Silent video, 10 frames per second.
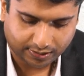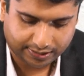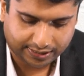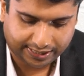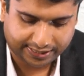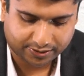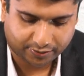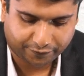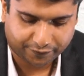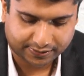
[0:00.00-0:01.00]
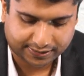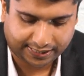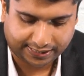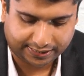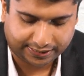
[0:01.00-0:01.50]

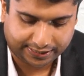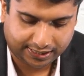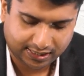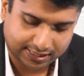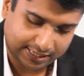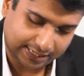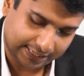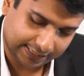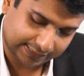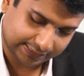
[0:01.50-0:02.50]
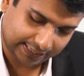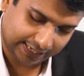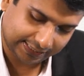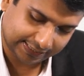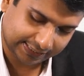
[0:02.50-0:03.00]
in India is
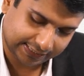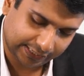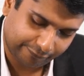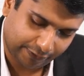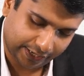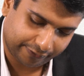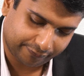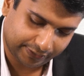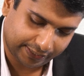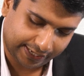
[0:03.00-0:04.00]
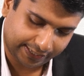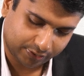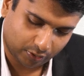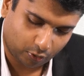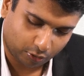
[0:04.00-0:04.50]
365
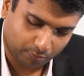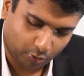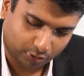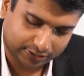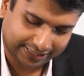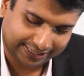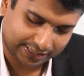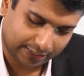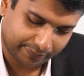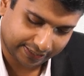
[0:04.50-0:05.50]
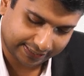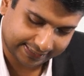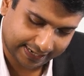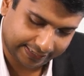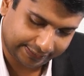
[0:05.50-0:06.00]
days or more, then he shall be a
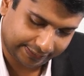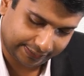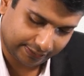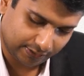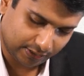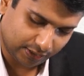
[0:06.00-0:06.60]
resident in India.